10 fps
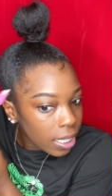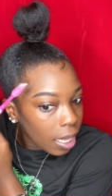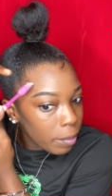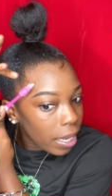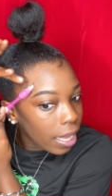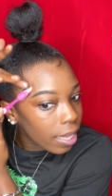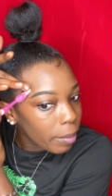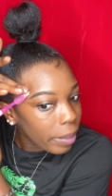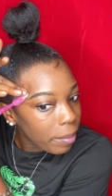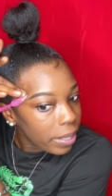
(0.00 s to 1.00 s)
I'm not a
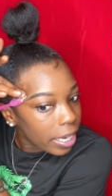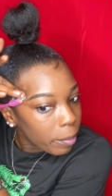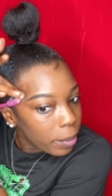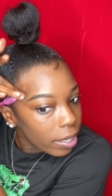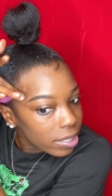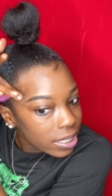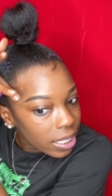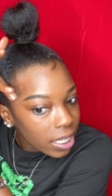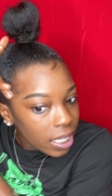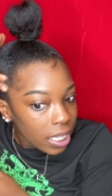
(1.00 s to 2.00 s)
baby hair
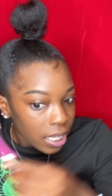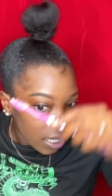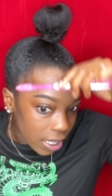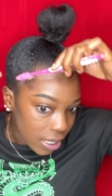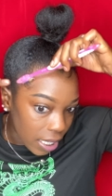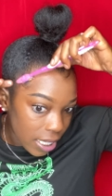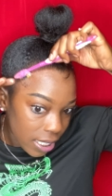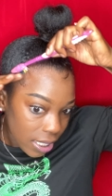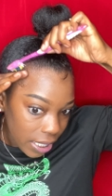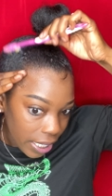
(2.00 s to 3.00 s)
person, because
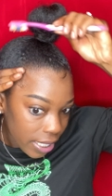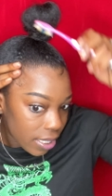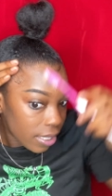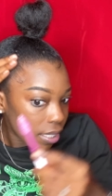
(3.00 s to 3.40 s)
honestly, it's